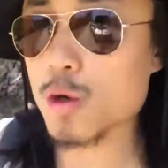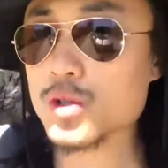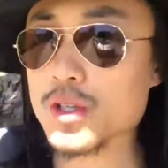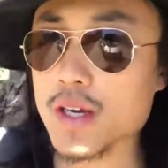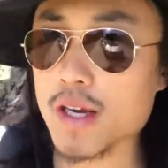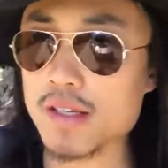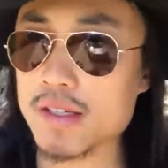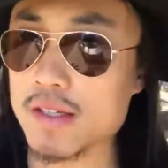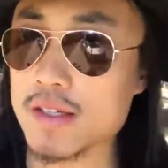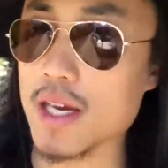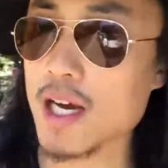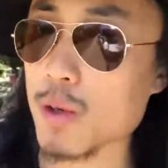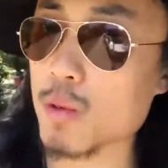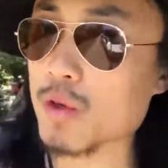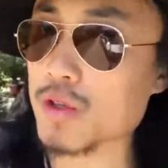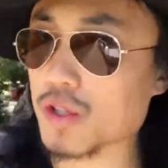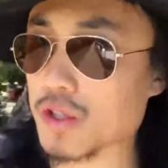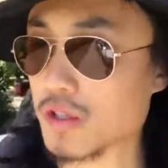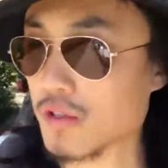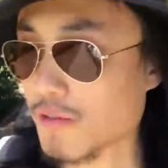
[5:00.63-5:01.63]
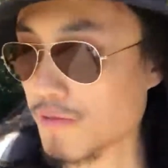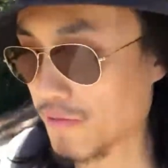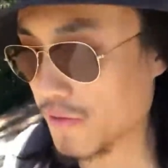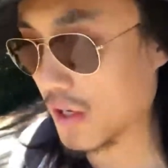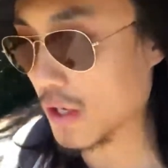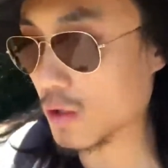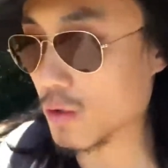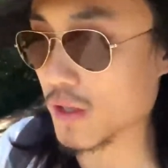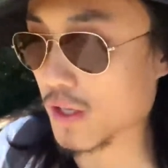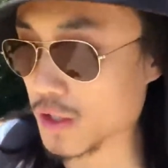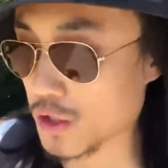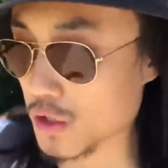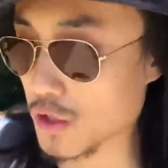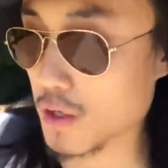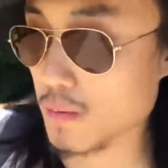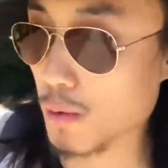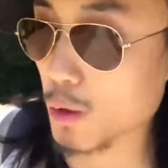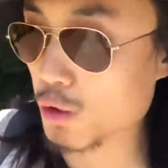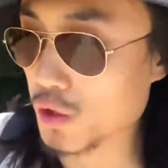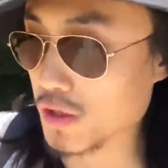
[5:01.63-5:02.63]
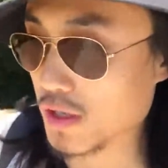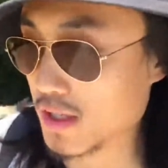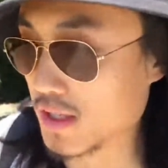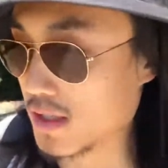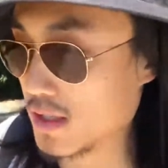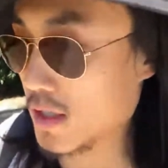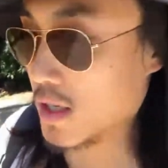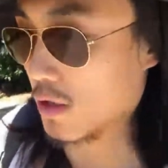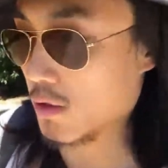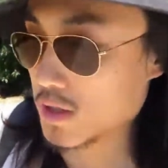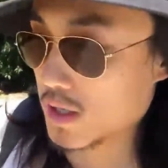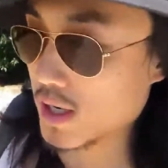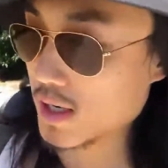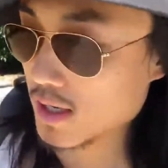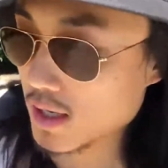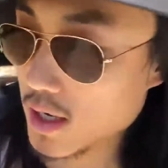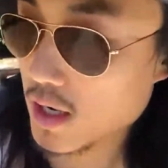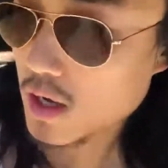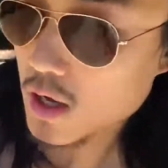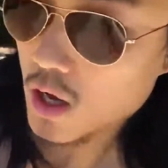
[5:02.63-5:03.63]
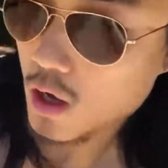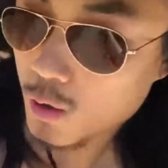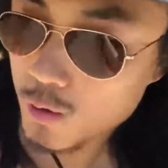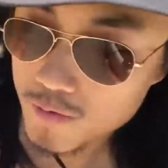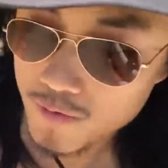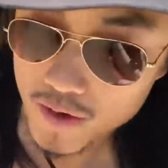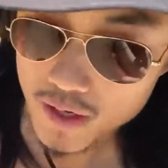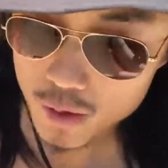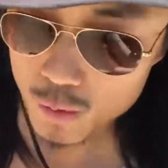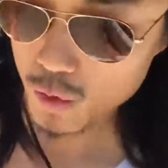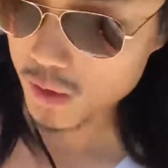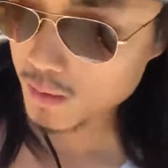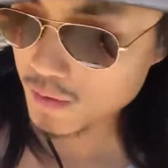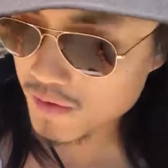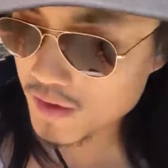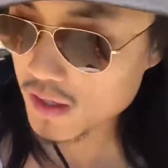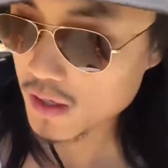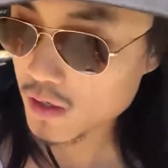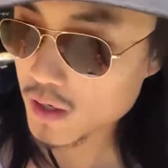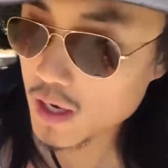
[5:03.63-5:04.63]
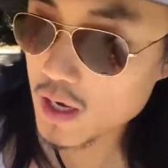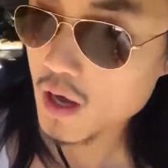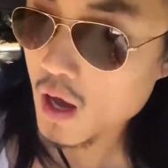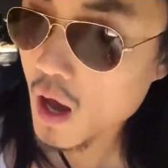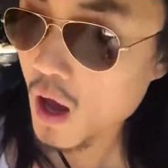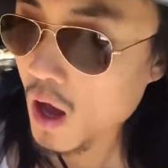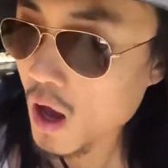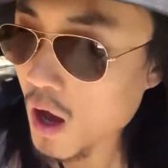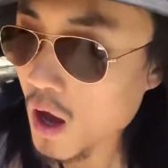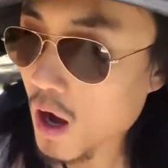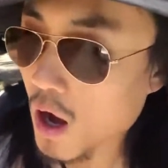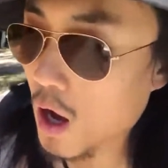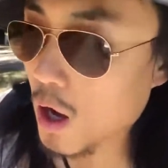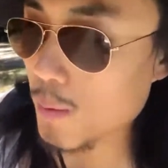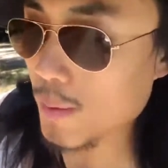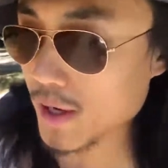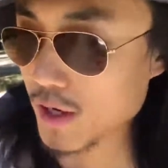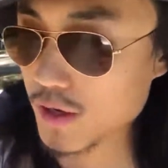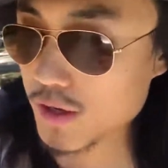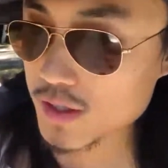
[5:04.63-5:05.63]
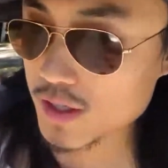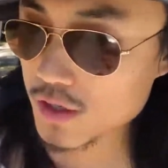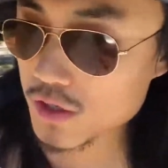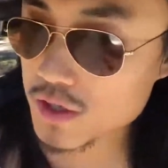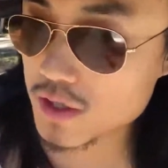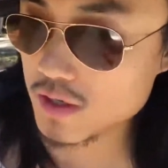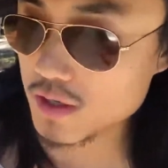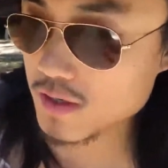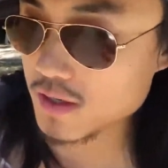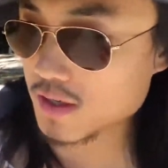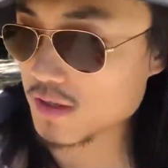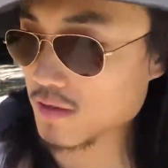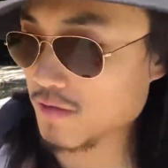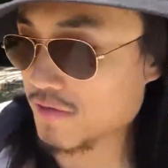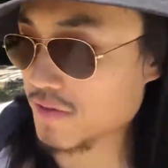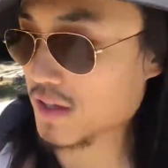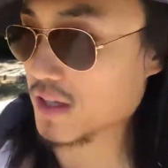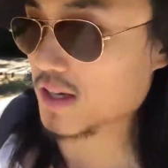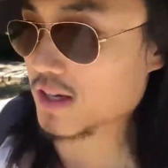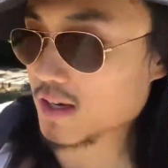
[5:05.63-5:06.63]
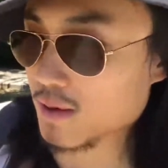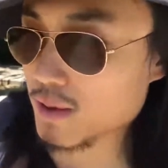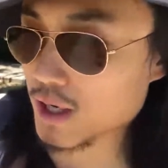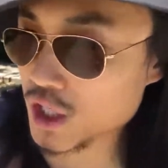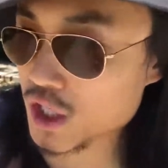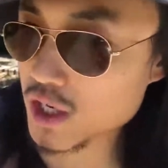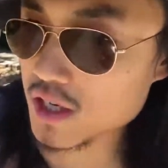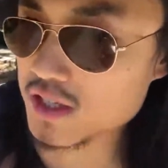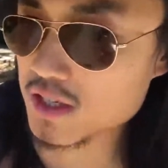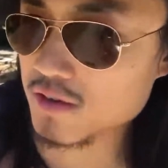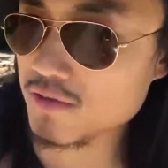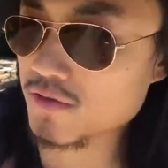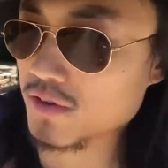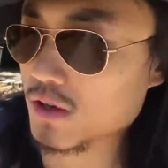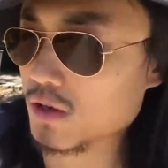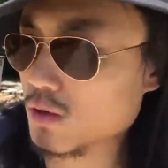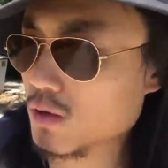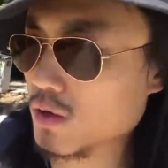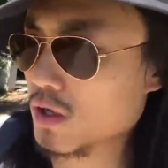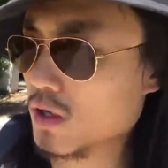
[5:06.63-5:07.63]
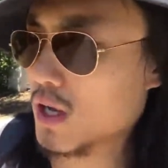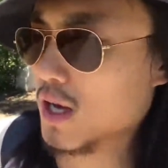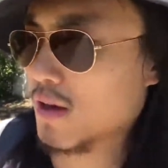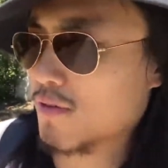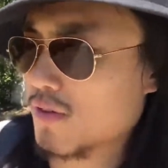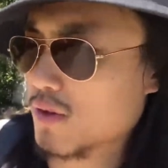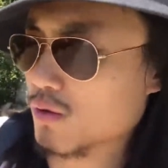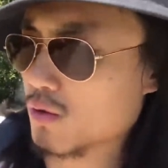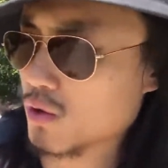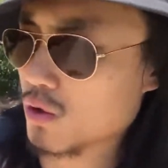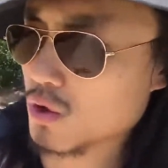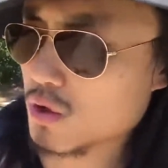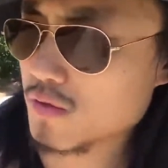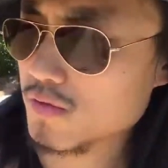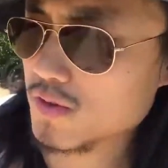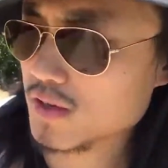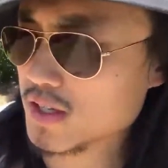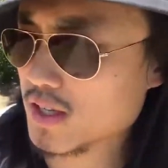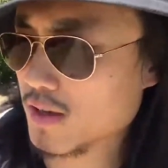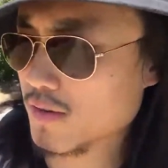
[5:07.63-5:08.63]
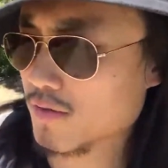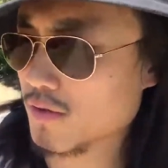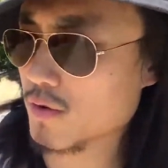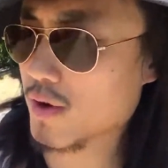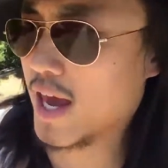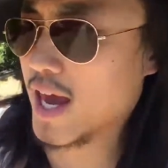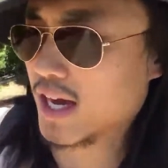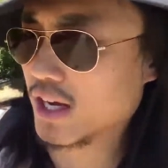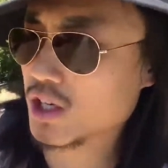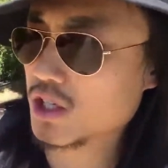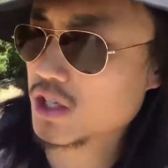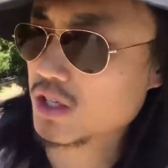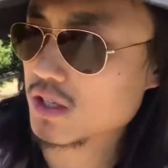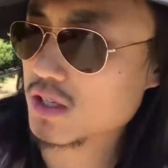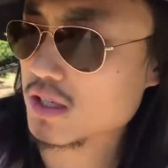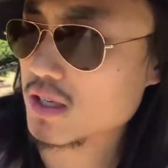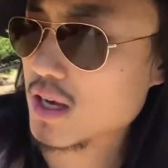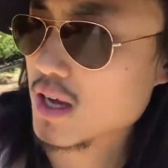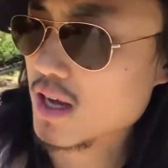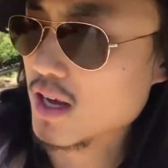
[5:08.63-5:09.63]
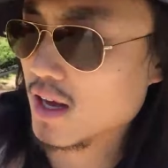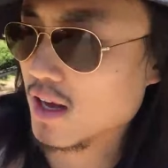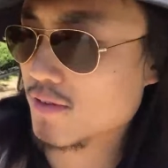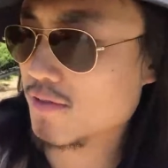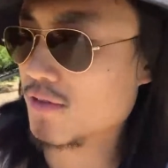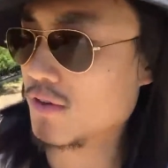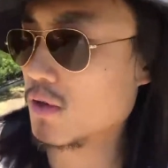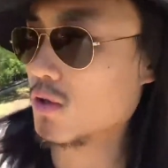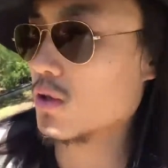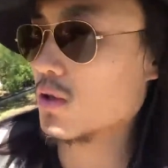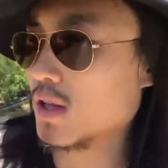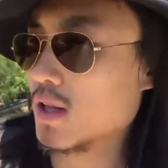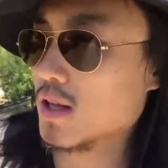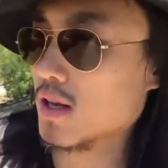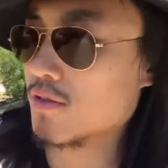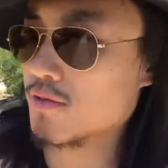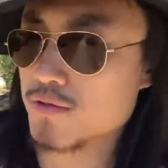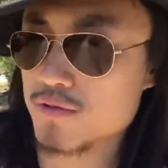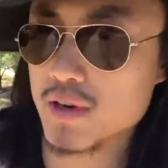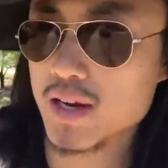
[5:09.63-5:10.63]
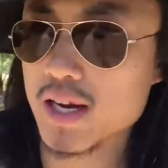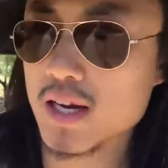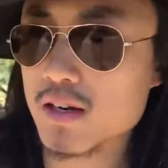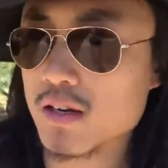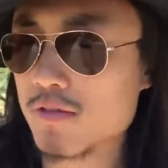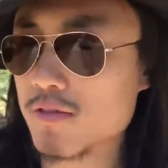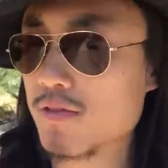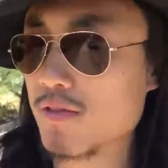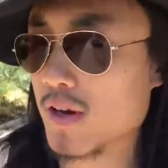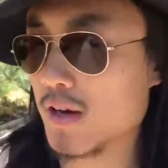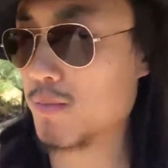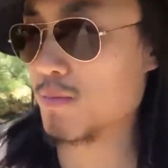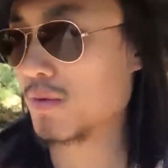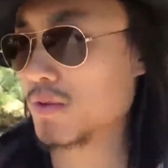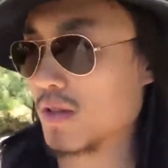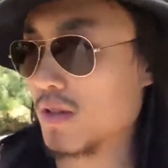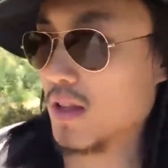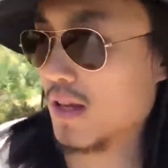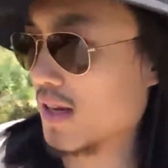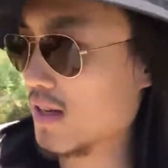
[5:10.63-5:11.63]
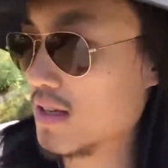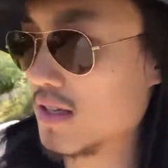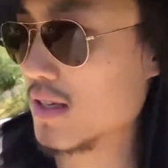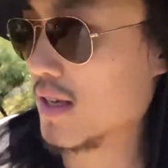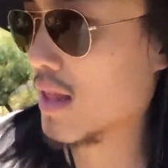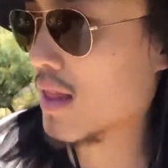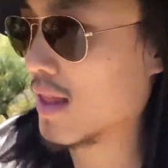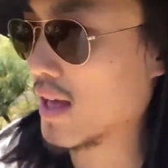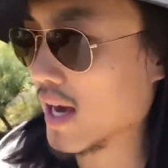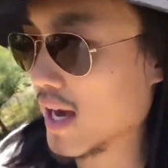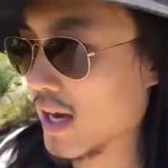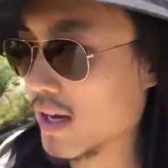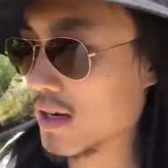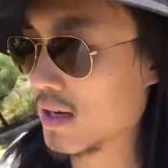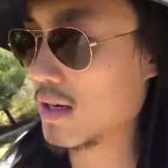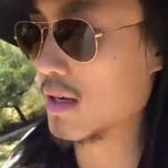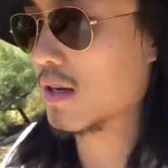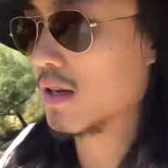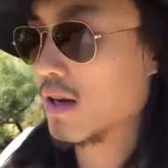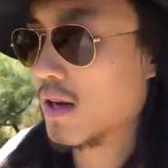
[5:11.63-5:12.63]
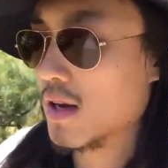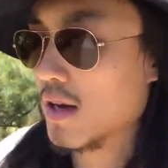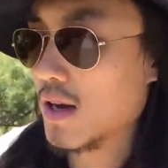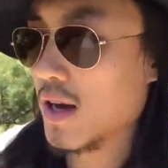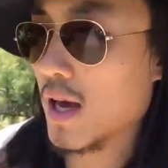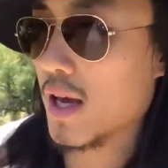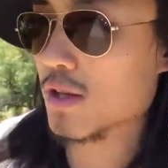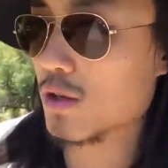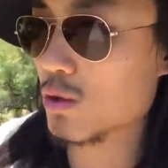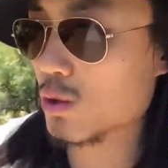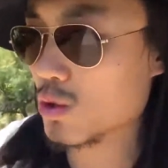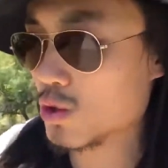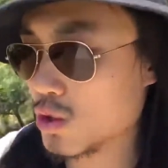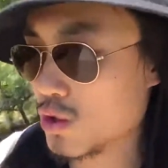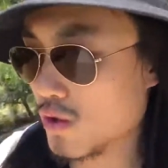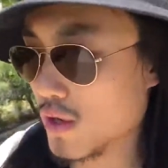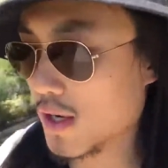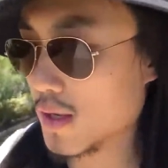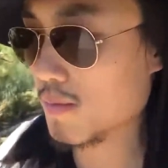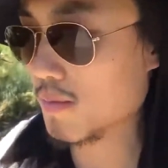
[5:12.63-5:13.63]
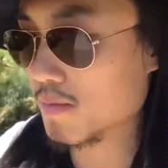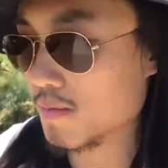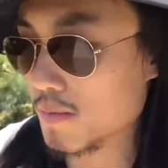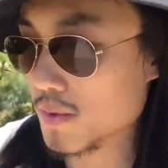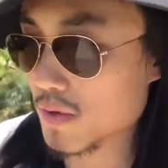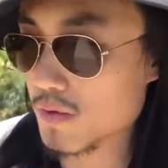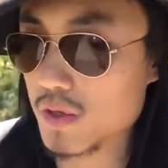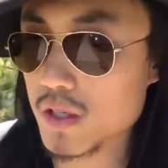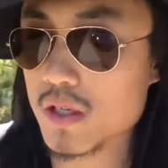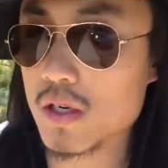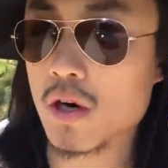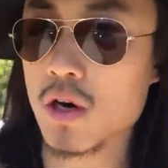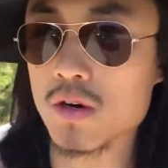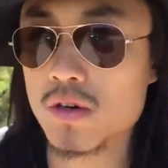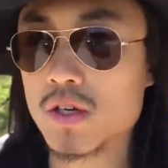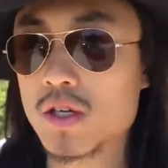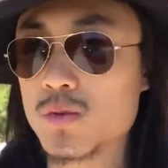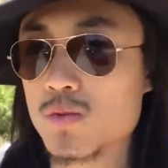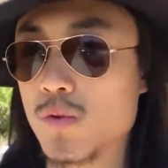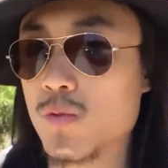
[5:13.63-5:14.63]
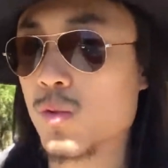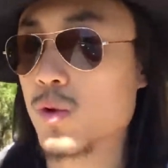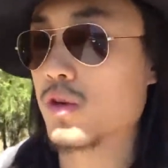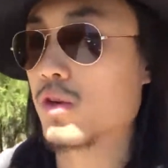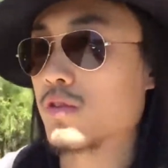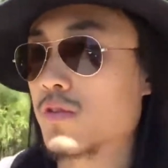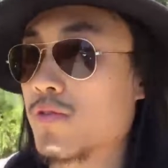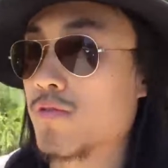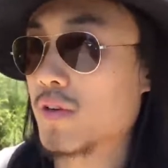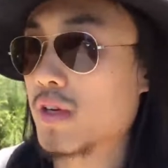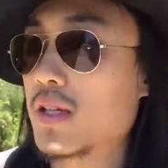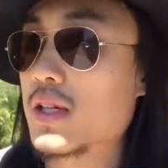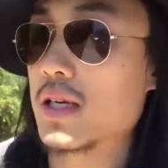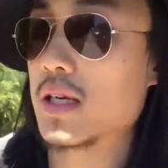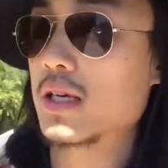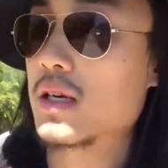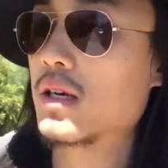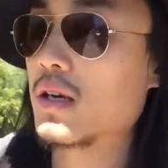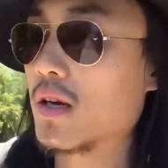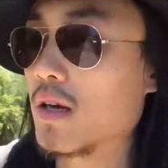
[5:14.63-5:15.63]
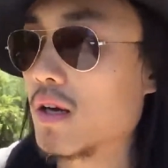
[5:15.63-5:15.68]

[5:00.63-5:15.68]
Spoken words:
those cases, I would just feel into the emotion. It's, you know, it's kind of like, oh fuck, what am I feeling? Okay, oh my god, there's a feeling in my chest. I feel nervous, I feel anxious, I feel afraid of this and that, and you just try and be really honest with what you're feeling.